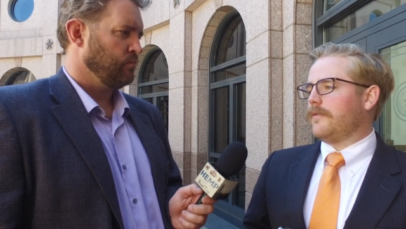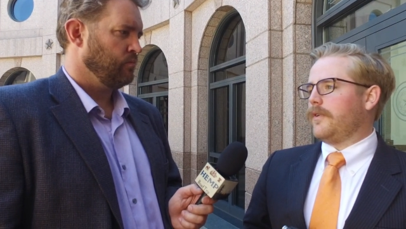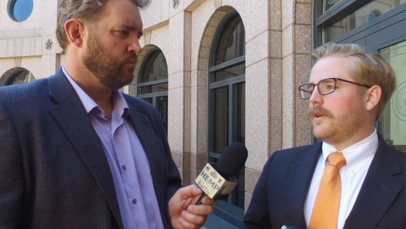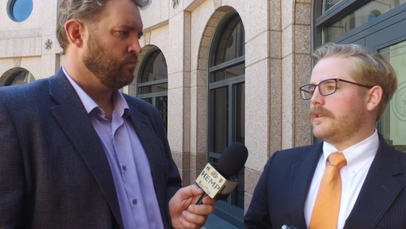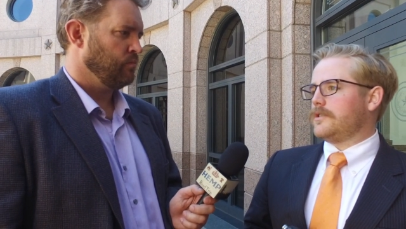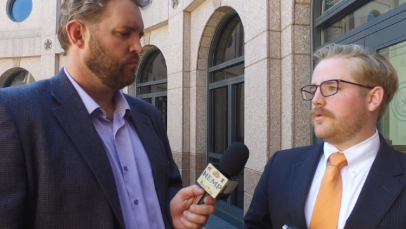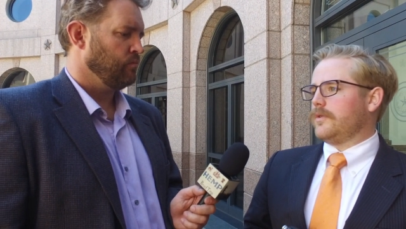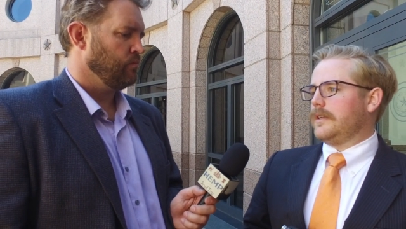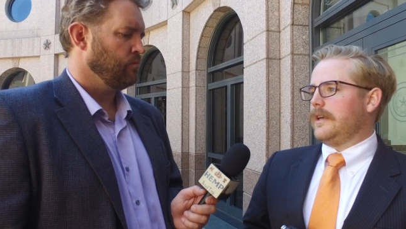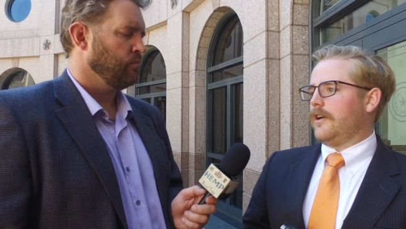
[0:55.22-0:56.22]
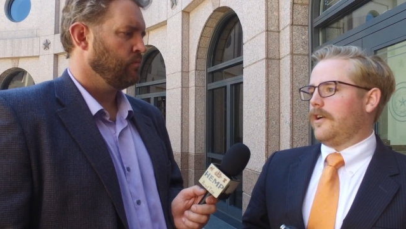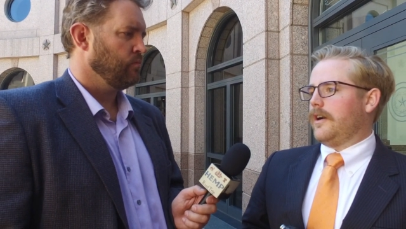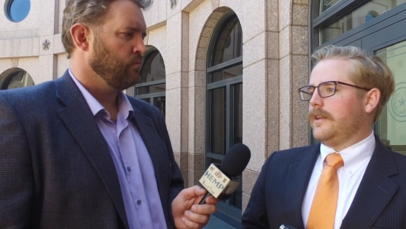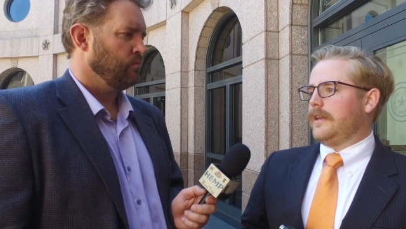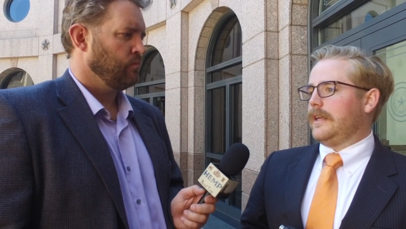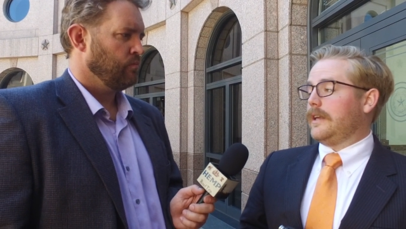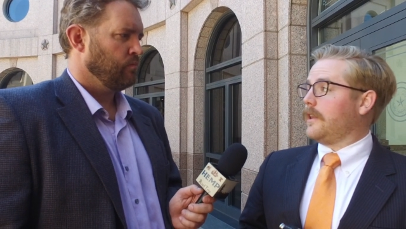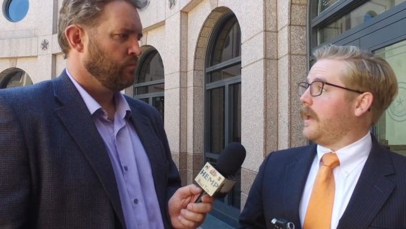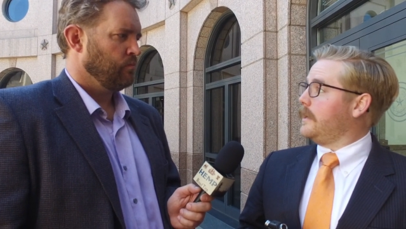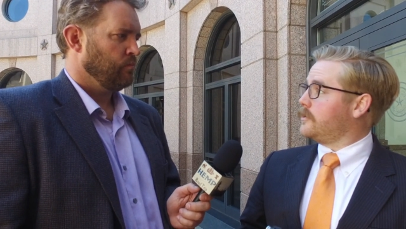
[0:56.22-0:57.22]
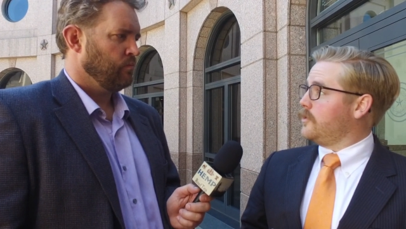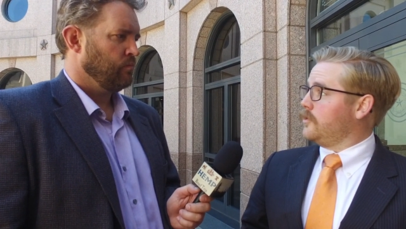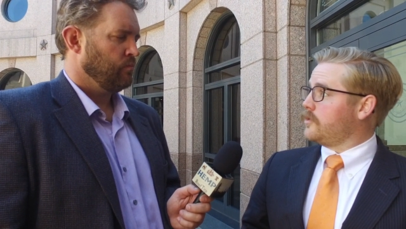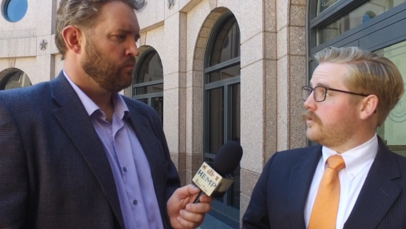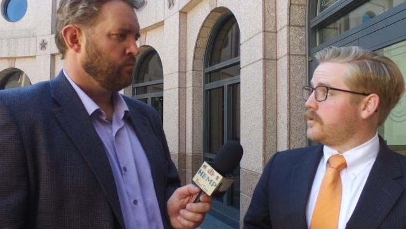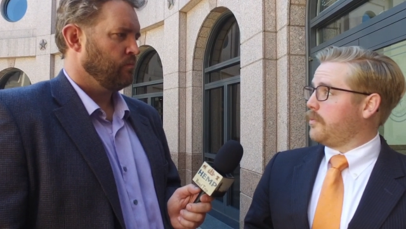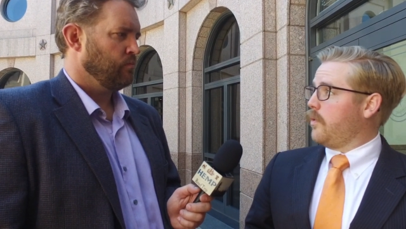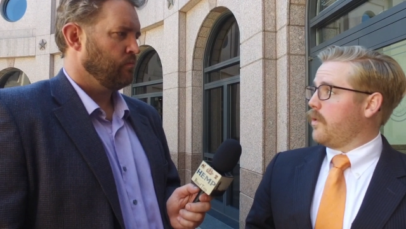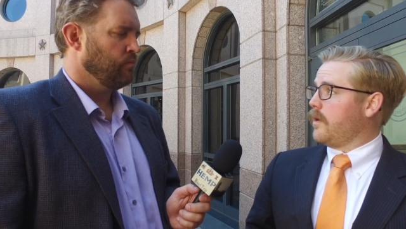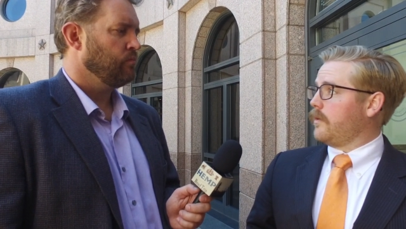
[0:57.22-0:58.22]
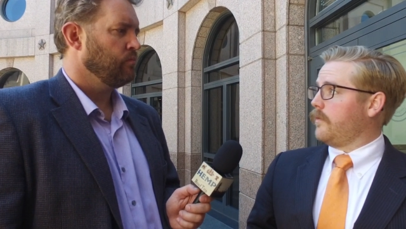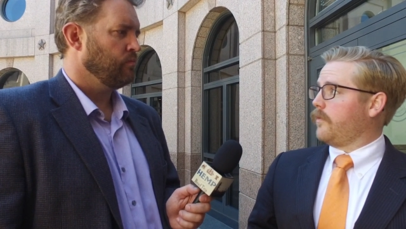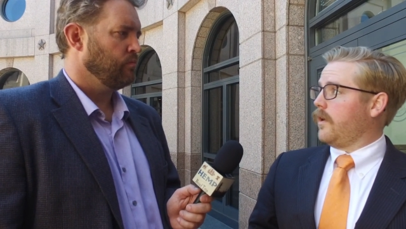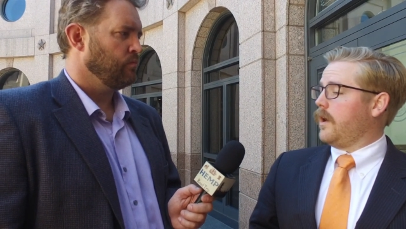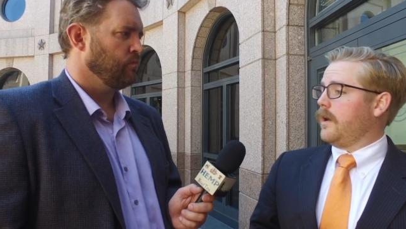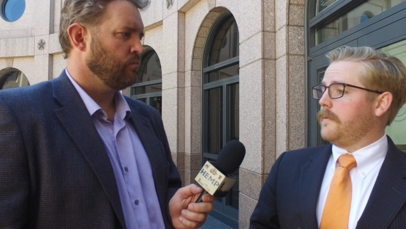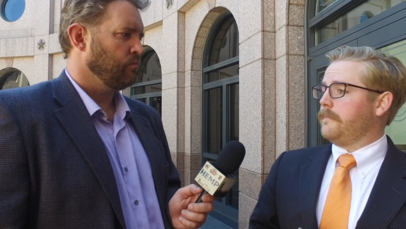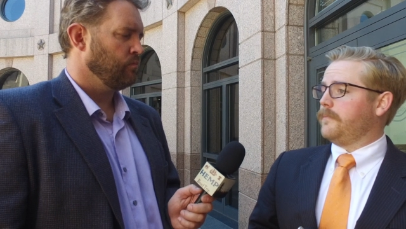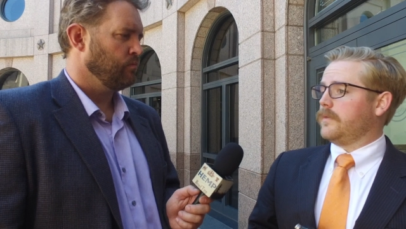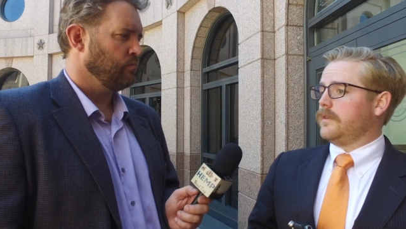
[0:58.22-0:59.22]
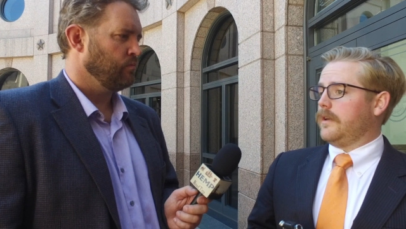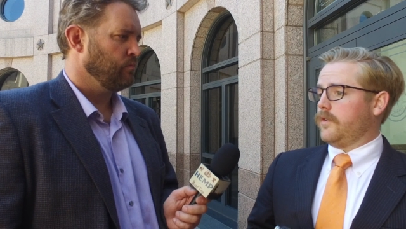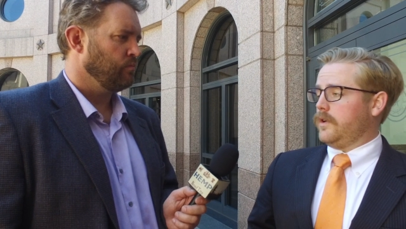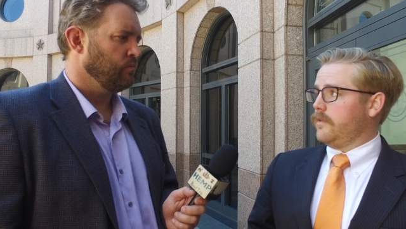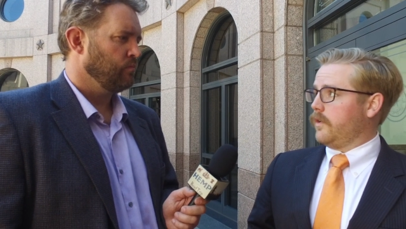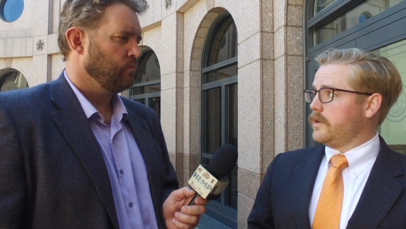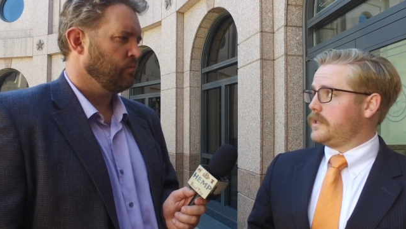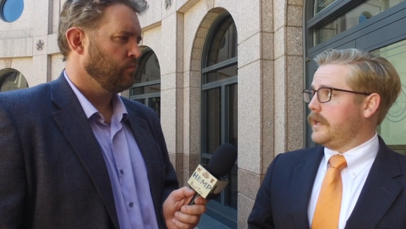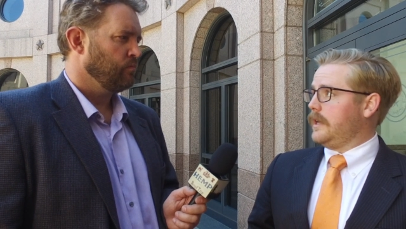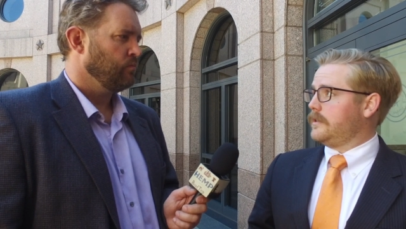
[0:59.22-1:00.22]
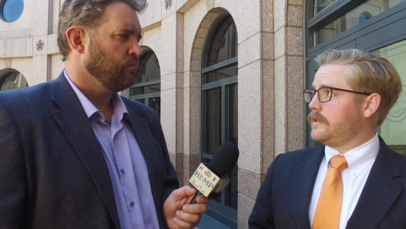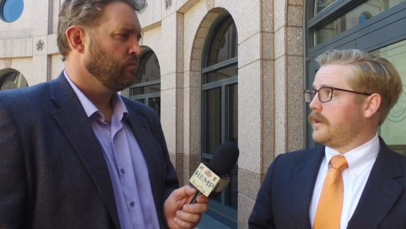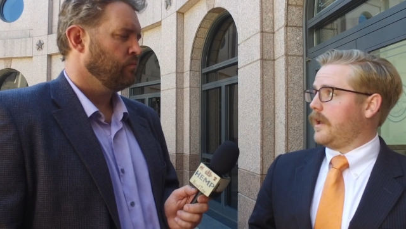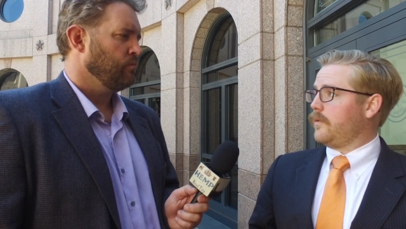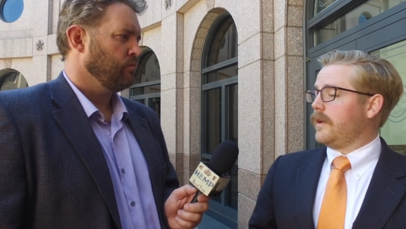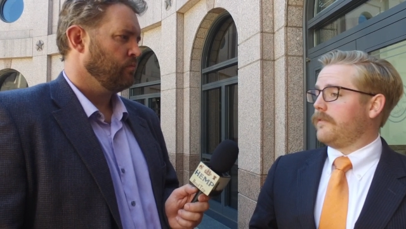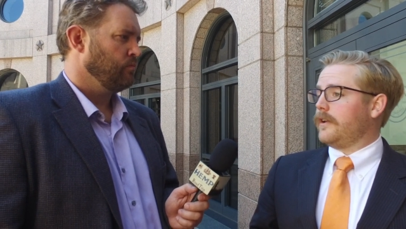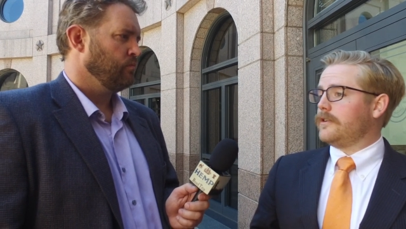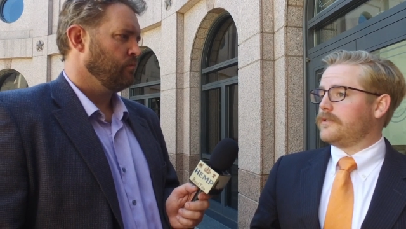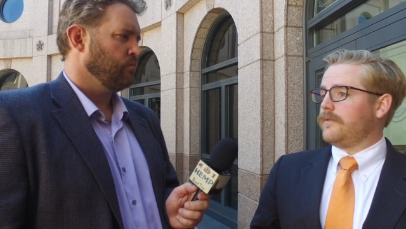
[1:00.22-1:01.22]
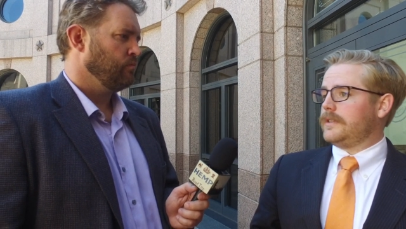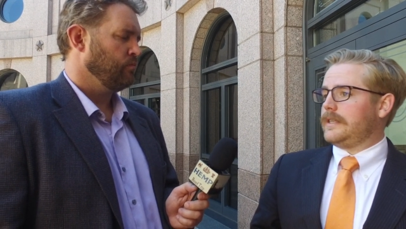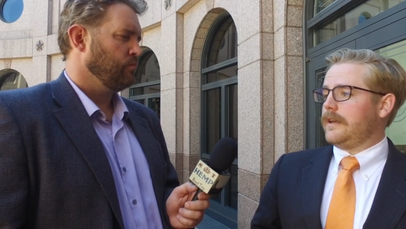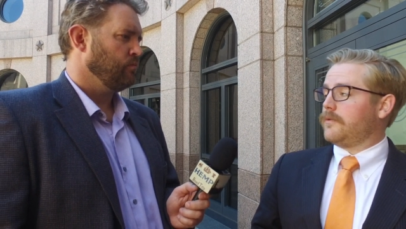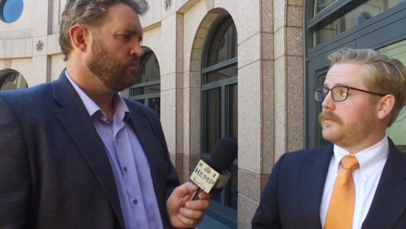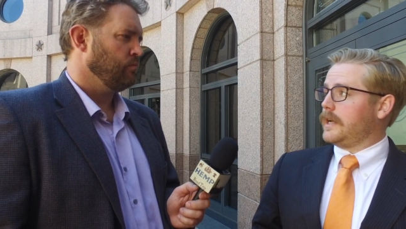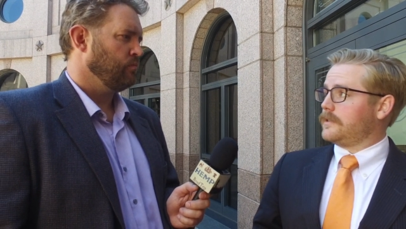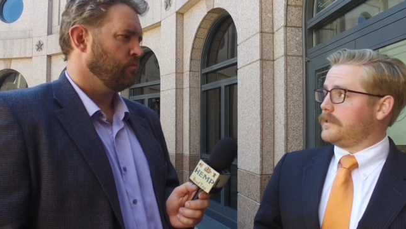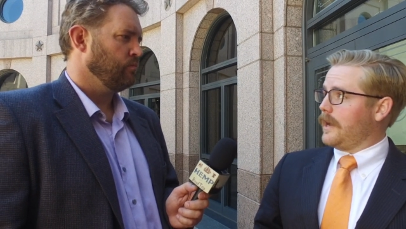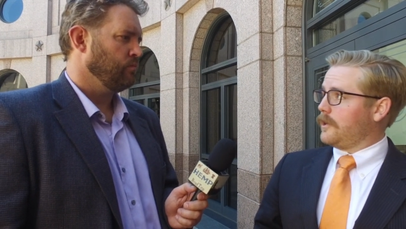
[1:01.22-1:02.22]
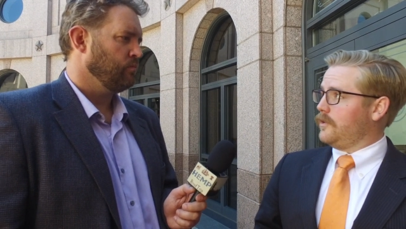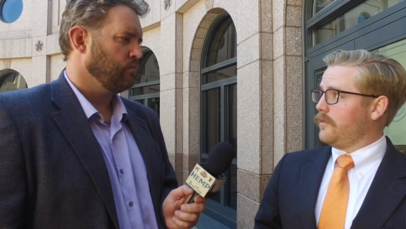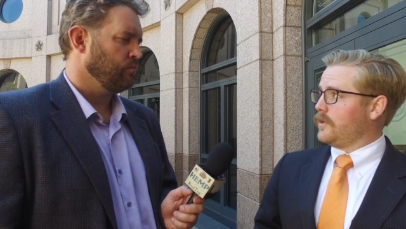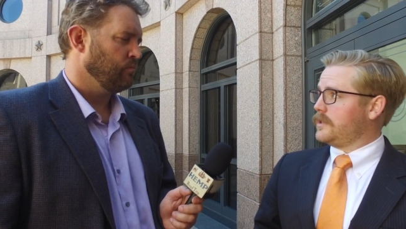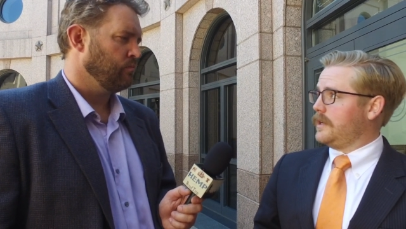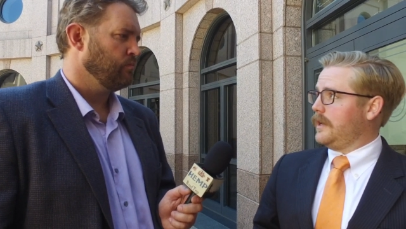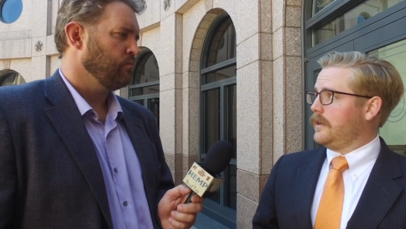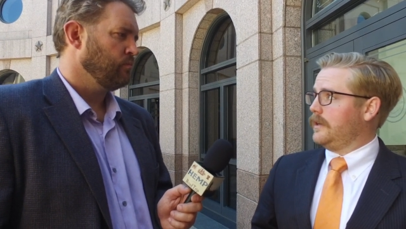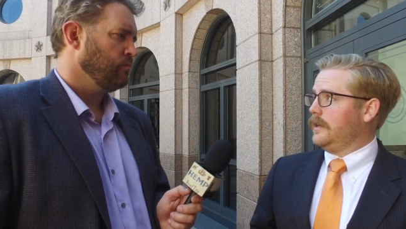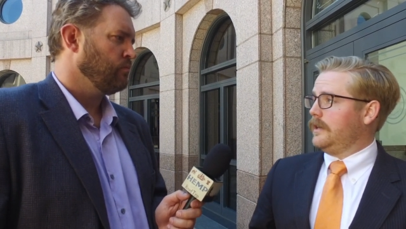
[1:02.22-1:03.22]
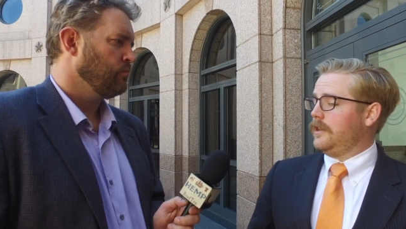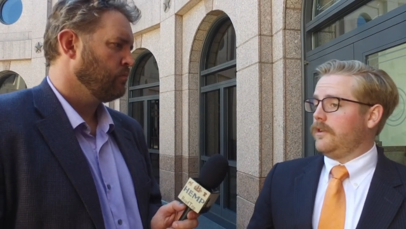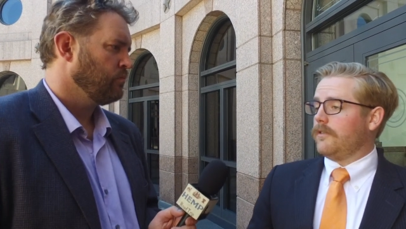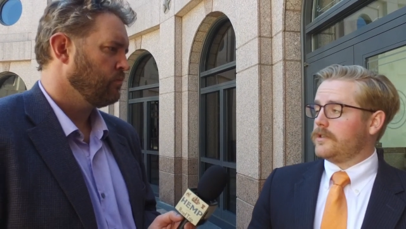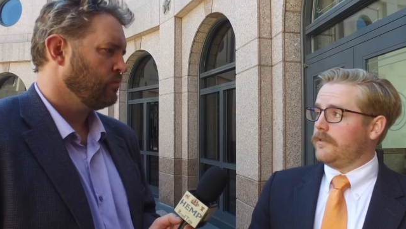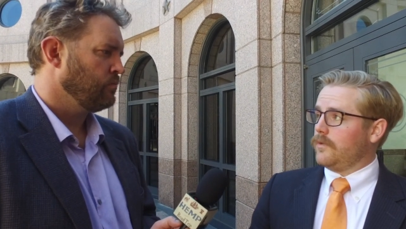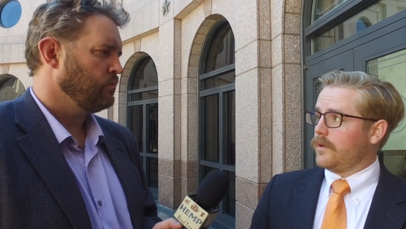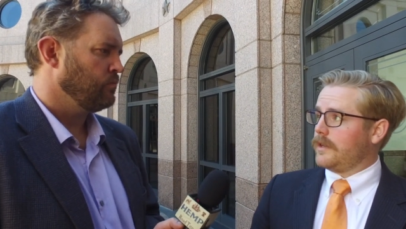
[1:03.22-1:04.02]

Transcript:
Speaker 1: focused really on getting a lot of institutional support from different universities. Uh, we have letters of intent from Texas Tech University, the University of North